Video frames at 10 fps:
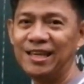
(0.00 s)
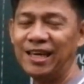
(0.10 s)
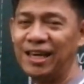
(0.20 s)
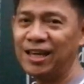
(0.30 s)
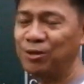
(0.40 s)

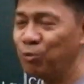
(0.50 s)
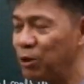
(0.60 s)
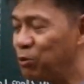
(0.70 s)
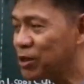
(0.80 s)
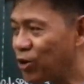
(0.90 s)
And
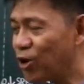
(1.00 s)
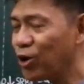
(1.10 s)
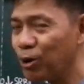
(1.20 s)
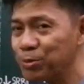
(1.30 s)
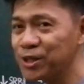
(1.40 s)
when we talk
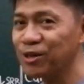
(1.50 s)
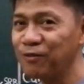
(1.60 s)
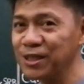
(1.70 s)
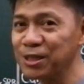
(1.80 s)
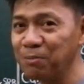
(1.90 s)
of
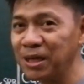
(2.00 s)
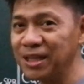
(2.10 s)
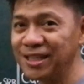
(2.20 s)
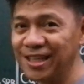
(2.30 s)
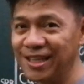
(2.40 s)

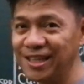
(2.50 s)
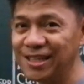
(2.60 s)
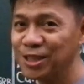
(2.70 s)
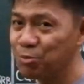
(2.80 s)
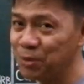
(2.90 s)
serviceability,
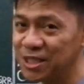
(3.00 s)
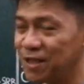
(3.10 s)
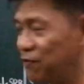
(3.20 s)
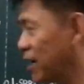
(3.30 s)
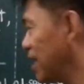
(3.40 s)

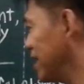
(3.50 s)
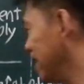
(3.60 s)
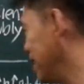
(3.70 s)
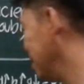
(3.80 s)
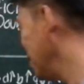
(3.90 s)
specifically,